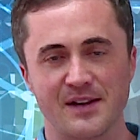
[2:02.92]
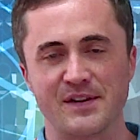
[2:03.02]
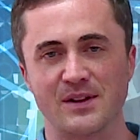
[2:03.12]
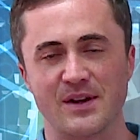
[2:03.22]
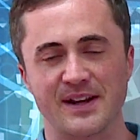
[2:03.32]

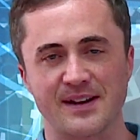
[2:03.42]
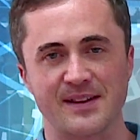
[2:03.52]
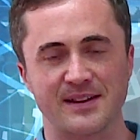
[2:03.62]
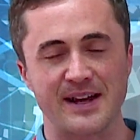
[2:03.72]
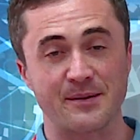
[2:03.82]
if you're learning
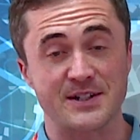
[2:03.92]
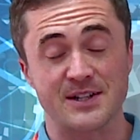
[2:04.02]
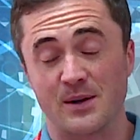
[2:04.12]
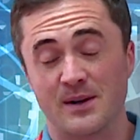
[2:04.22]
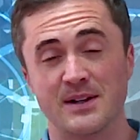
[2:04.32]
another language,
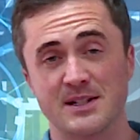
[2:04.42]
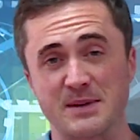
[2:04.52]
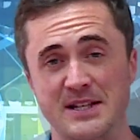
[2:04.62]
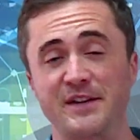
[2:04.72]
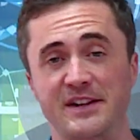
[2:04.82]
or
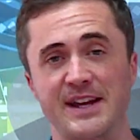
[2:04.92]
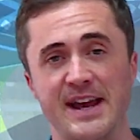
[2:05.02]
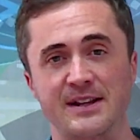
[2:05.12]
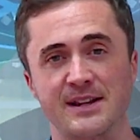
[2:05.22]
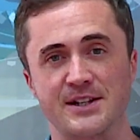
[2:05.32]
specifically
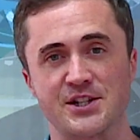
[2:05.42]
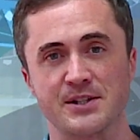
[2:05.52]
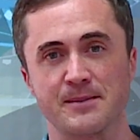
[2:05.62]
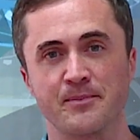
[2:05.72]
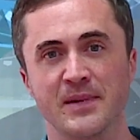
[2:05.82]
English.
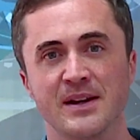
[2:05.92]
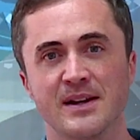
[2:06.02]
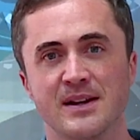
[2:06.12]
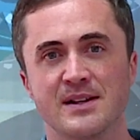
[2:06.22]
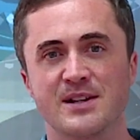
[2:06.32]

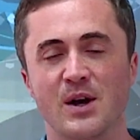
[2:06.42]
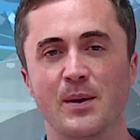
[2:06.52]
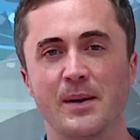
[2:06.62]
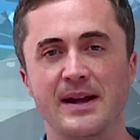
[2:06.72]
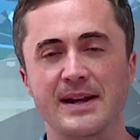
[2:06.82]

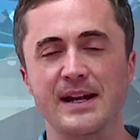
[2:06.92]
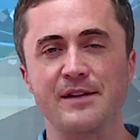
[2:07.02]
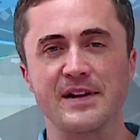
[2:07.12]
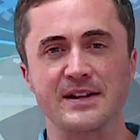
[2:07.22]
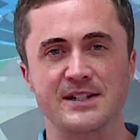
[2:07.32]
So a
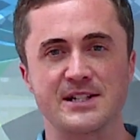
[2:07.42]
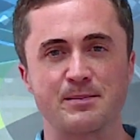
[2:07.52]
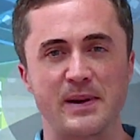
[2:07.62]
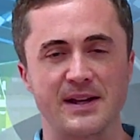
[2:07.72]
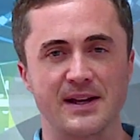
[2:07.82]
native English
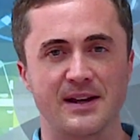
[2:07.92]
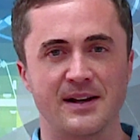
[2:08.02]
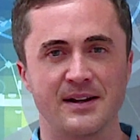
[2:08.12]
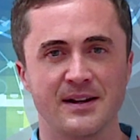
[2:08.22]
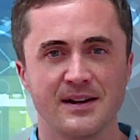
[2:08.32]

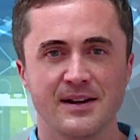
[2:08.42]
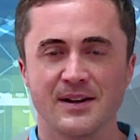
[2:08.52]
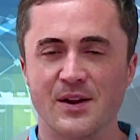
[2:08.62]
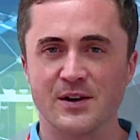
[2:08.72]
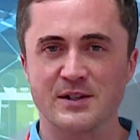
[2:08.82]
speaker
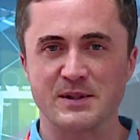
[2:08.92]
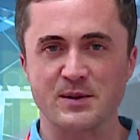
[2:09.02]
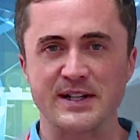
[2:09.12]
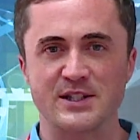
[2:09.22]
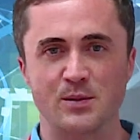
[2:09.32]
knows
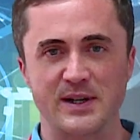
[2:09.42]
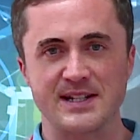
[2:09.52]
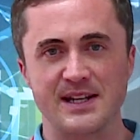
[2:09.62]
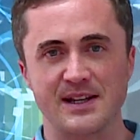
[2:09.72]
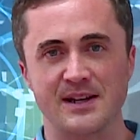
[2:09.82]
between
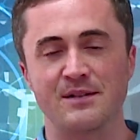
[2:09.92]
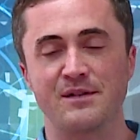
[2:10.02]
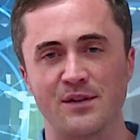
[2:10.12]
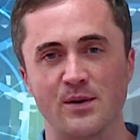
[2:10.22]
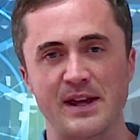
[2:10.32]
20 and
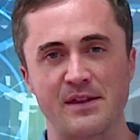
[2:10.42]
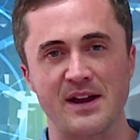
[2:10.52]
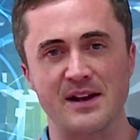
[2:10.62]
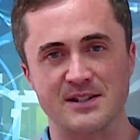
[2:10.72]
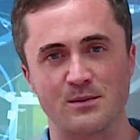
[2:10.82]

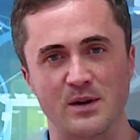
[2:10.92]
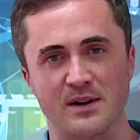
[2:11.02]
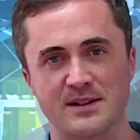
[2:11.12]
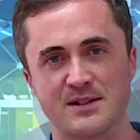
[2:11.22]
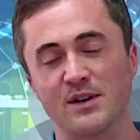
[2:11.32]
40,000
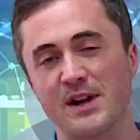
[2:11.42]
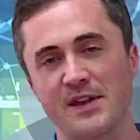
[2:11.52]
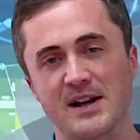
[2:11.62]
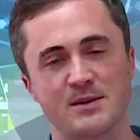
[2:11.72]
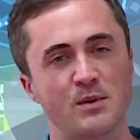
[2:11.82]
words.
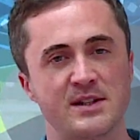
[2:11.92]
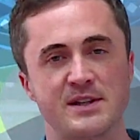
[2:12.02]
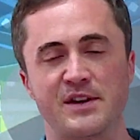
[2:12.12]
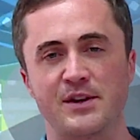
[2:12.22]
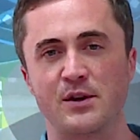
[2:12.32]
40,000 words
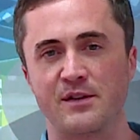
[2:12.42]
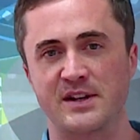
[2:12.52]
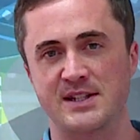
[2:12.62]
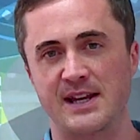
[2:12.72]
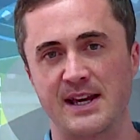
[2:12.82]
if you're
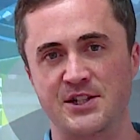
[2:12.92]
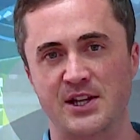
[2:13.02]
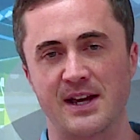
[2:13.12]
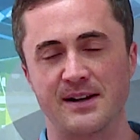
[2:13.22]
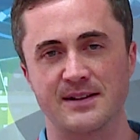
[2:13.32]
university
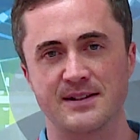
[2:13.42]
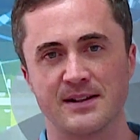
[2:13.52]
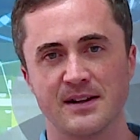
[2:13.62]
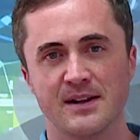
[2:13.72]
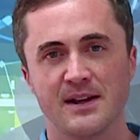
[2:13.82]
educated.
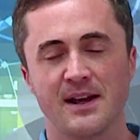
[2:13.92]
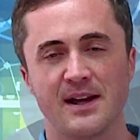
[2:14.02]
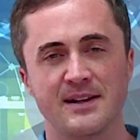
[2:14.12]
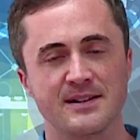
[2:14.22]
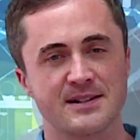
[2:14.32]

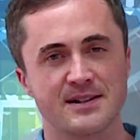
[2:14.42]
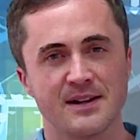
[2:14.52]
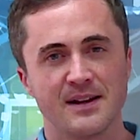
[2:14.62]
And